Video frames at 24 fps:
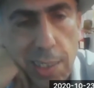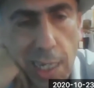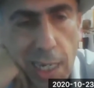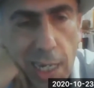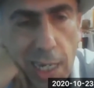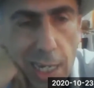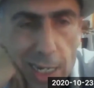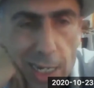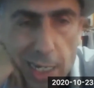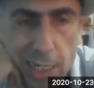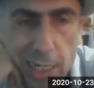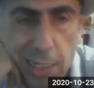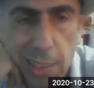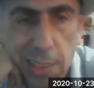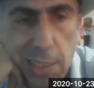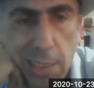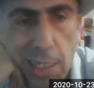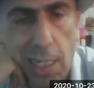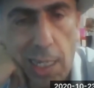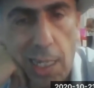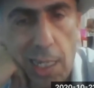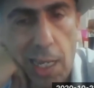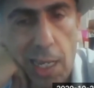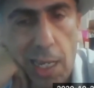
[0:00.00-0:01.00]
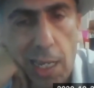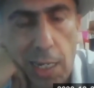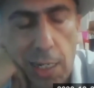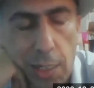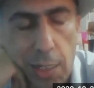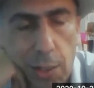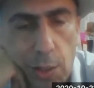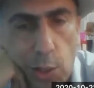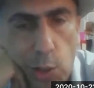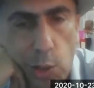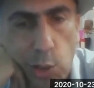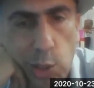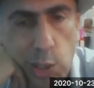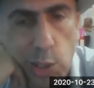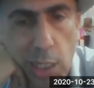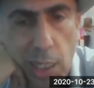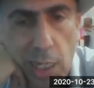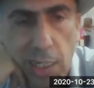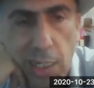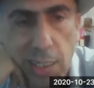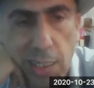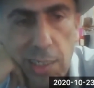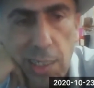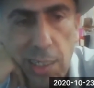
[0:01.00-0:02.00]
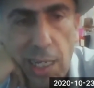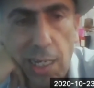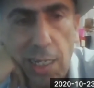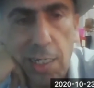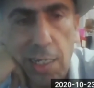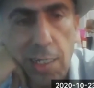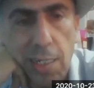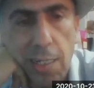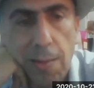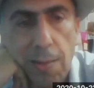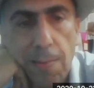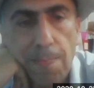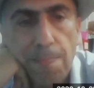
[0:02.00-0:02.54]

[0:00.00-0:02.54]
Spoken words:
ceilings, and they can grow things there.